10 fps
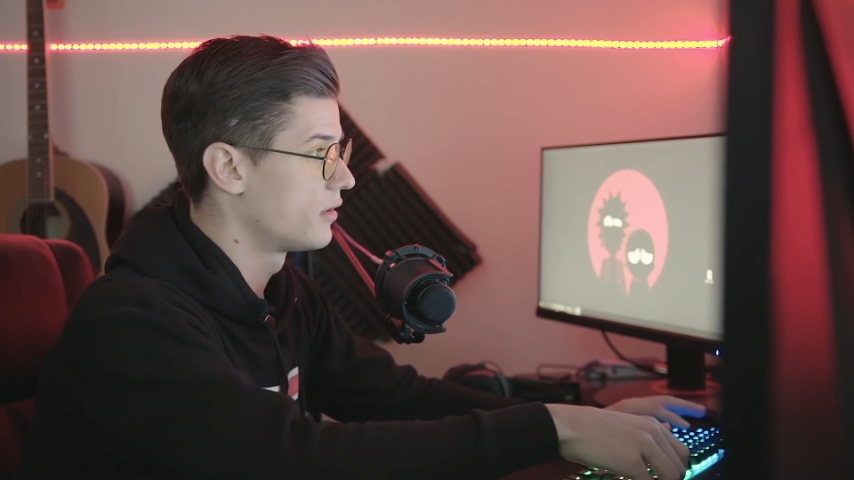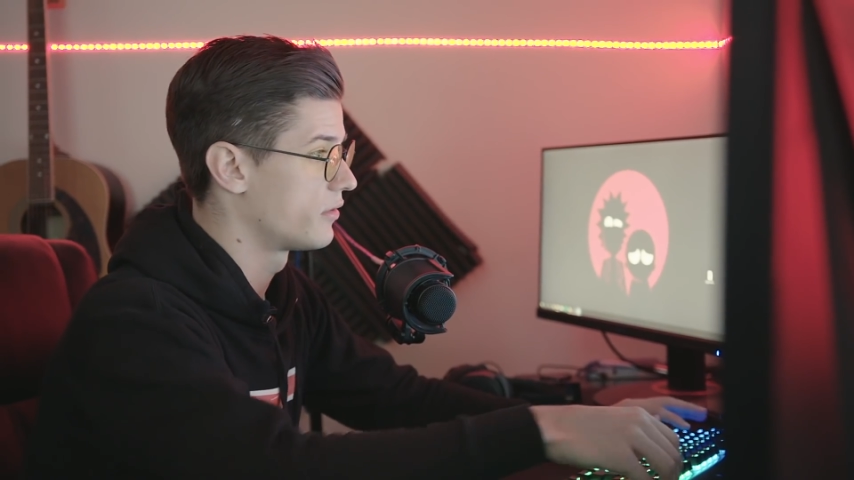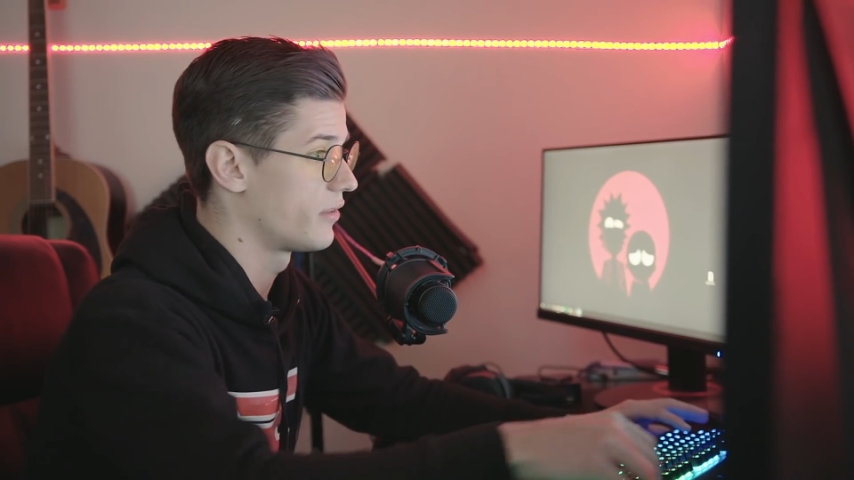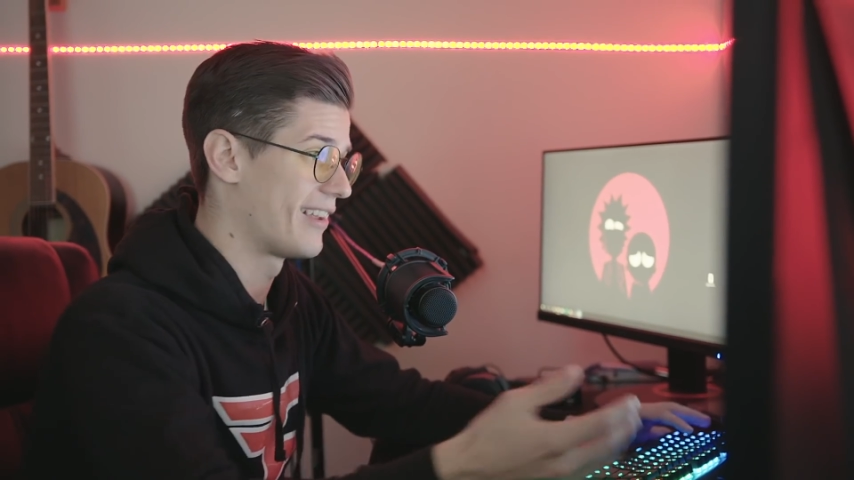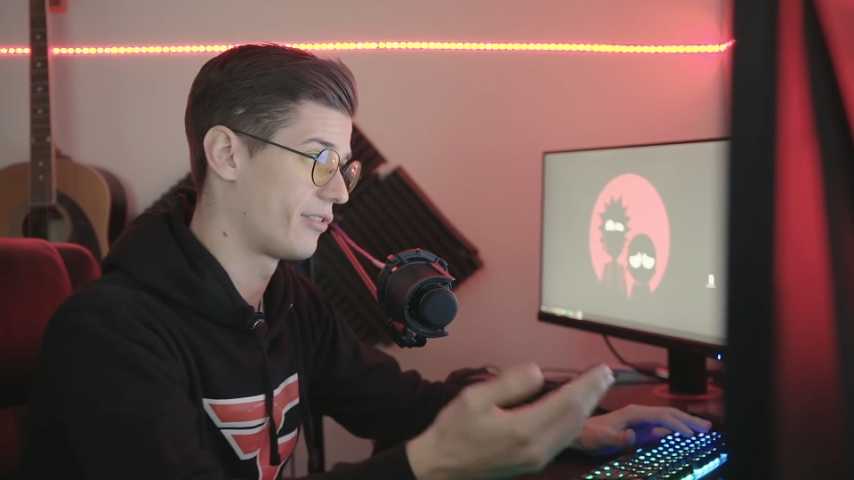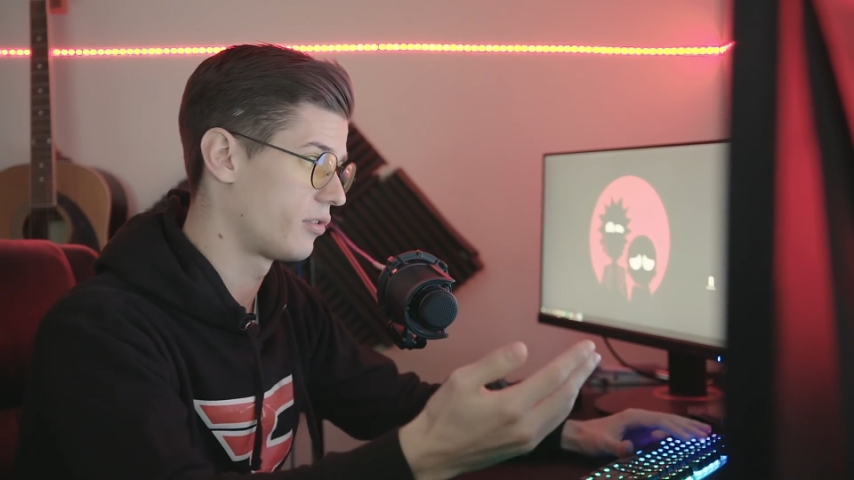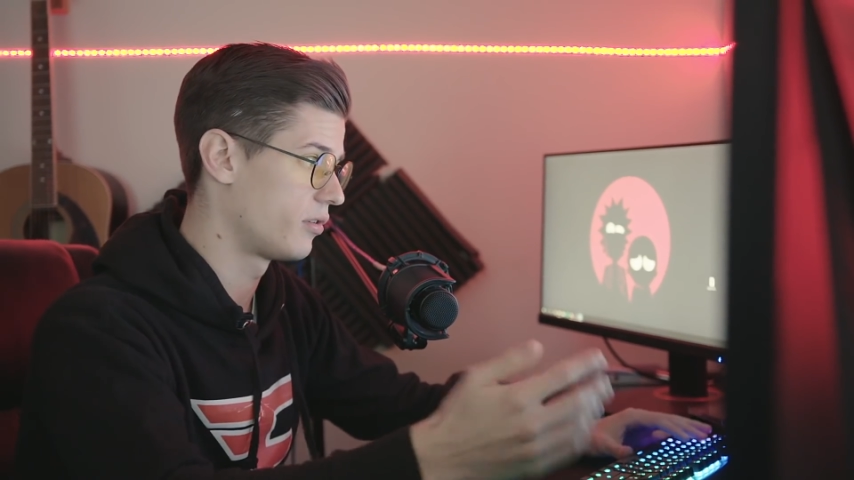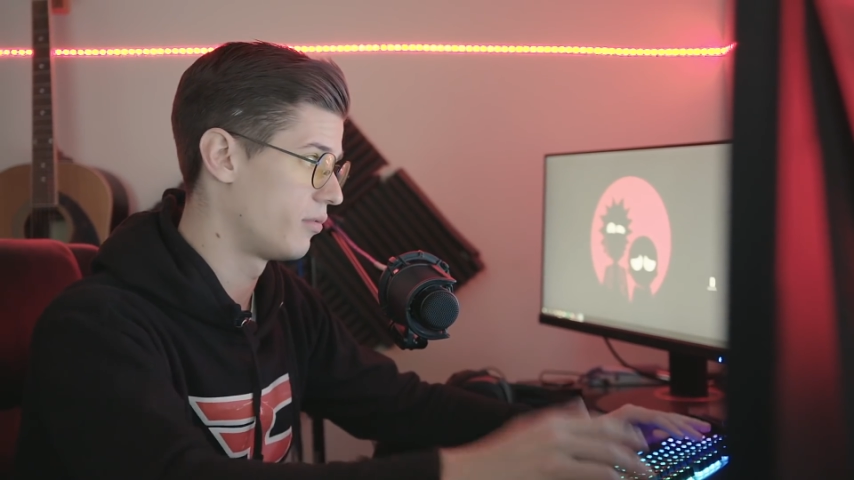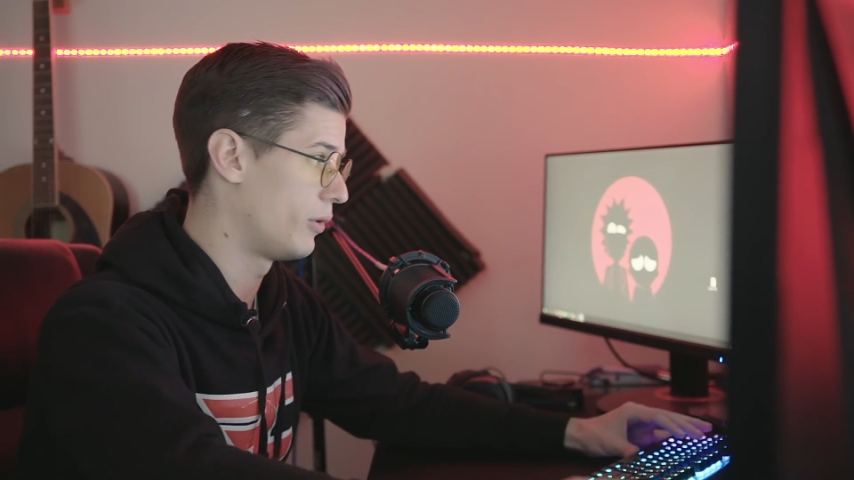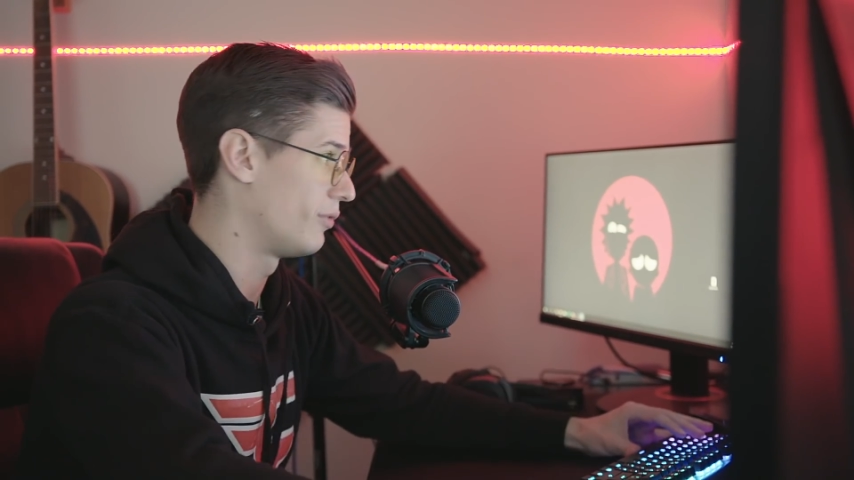slash
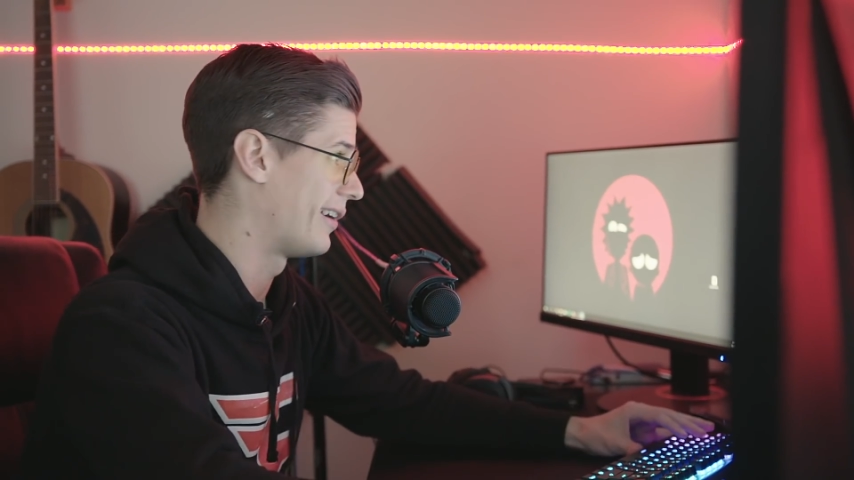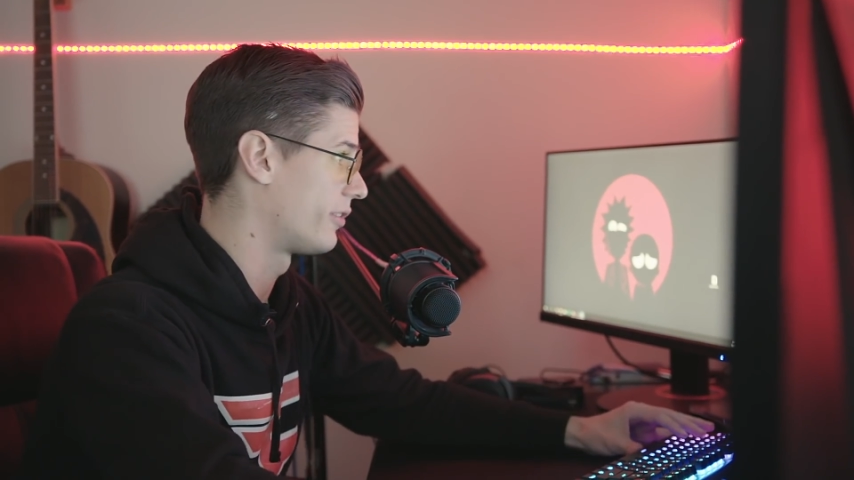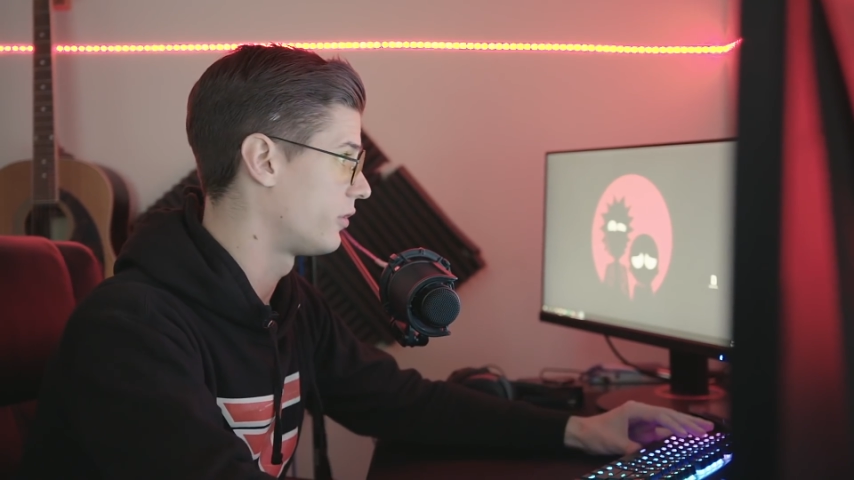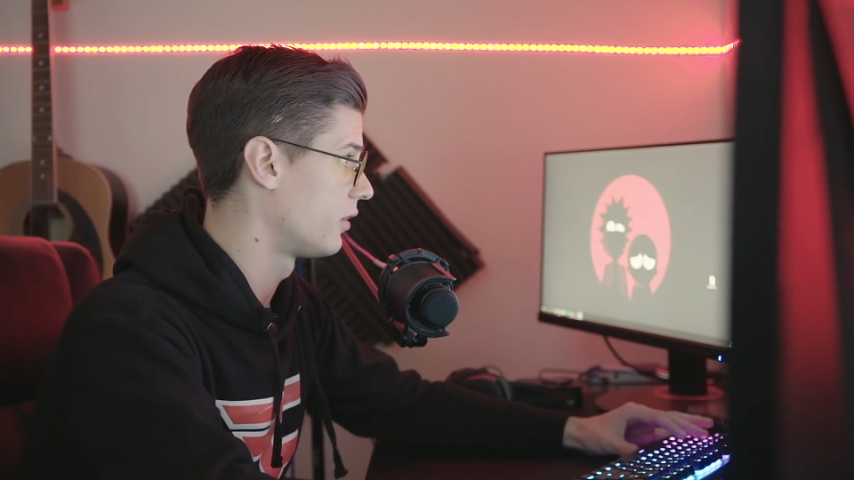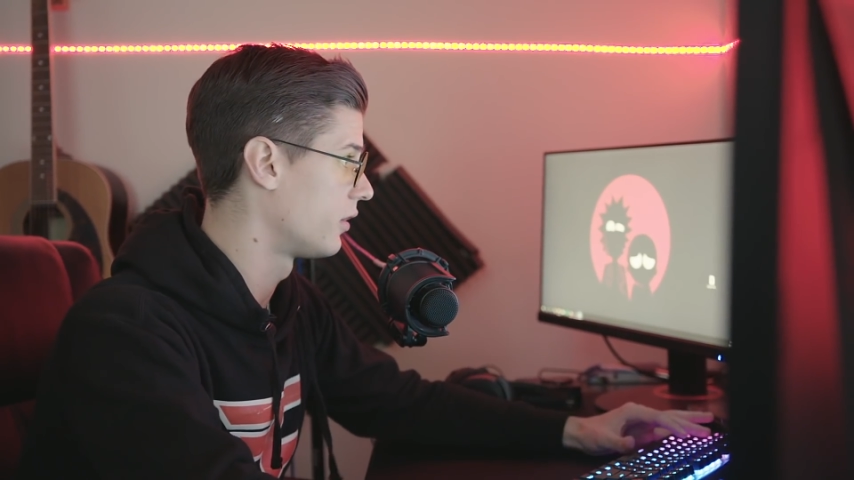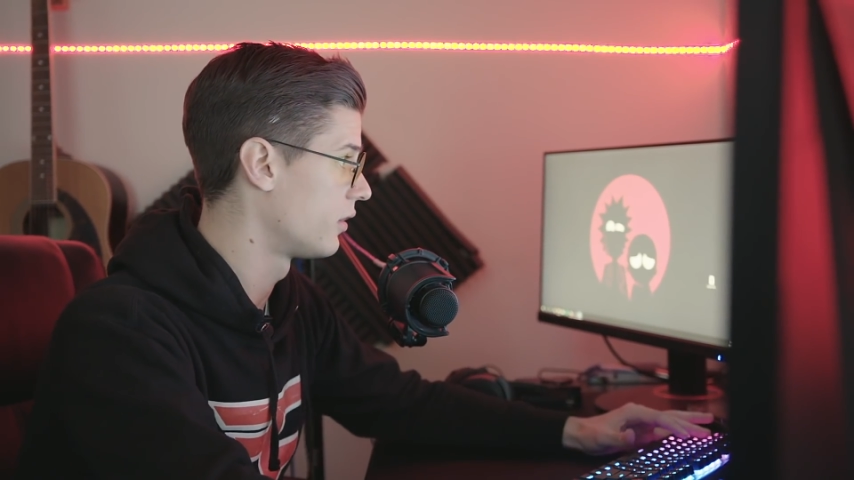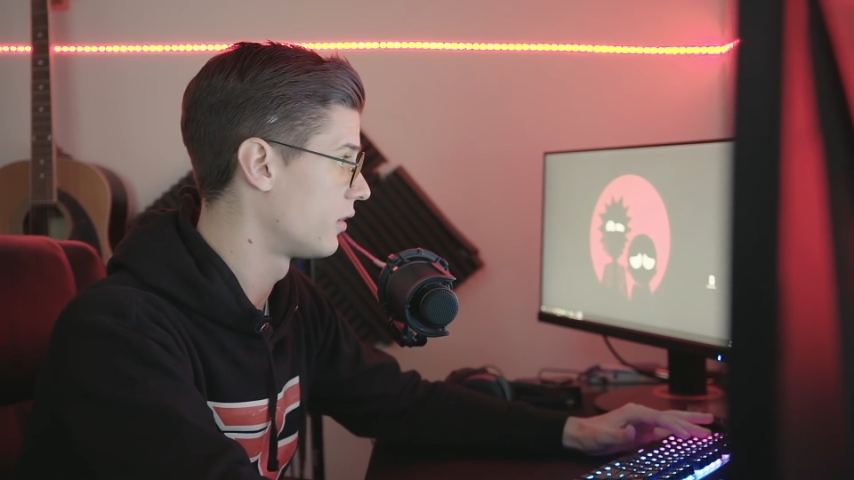build faster.